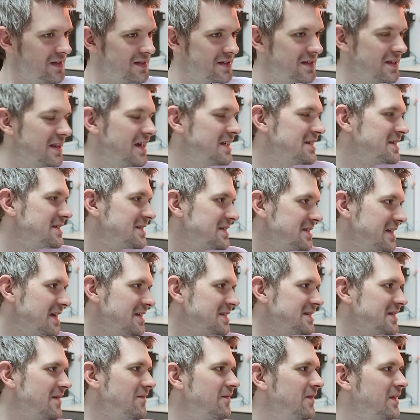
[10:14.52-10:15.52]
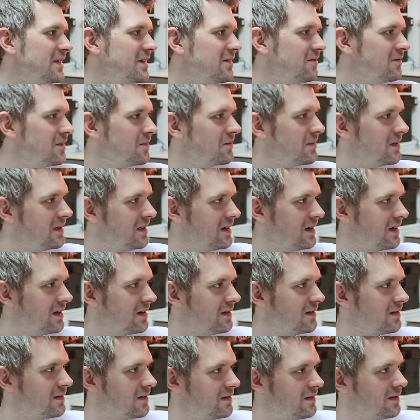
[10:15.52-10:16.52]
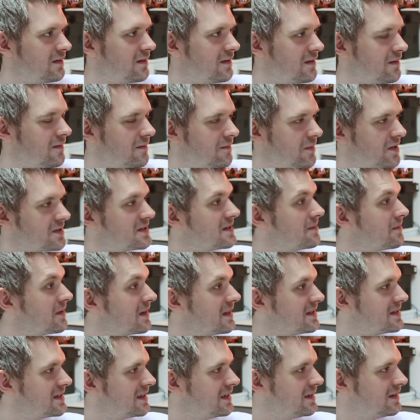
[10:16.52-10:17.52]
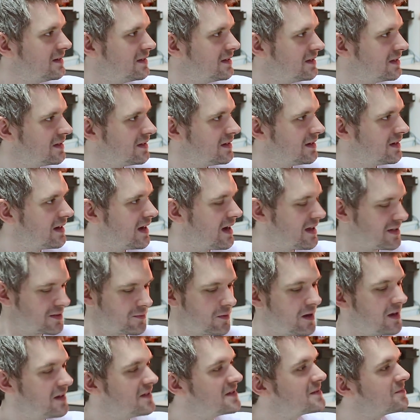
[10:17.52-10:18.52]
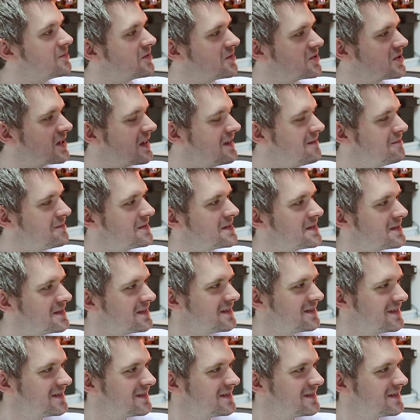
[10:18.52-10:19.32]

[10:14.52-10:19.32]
So that's something that would be a possibility, as well as more shapes.